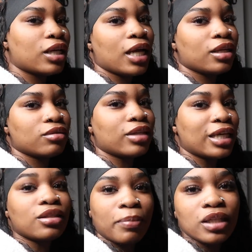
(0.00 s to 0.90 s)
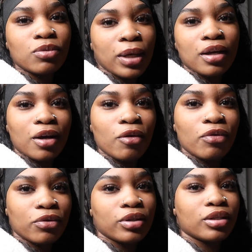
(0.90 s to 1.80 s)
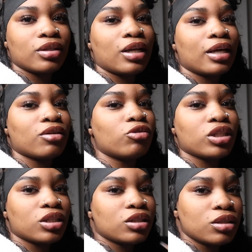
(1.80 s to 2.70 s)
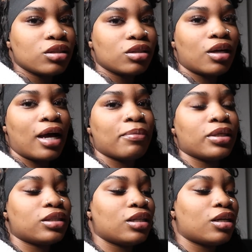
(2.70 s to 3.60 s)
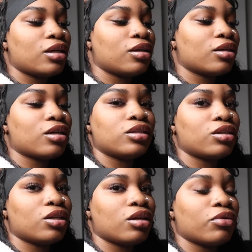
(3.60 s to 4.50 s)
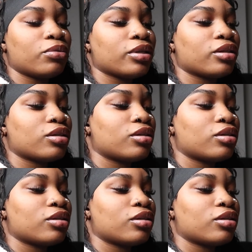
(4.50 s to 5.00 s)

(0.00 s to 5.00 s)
Like that's the best way to go for real. Like don't just hop into nothing because it'll never work.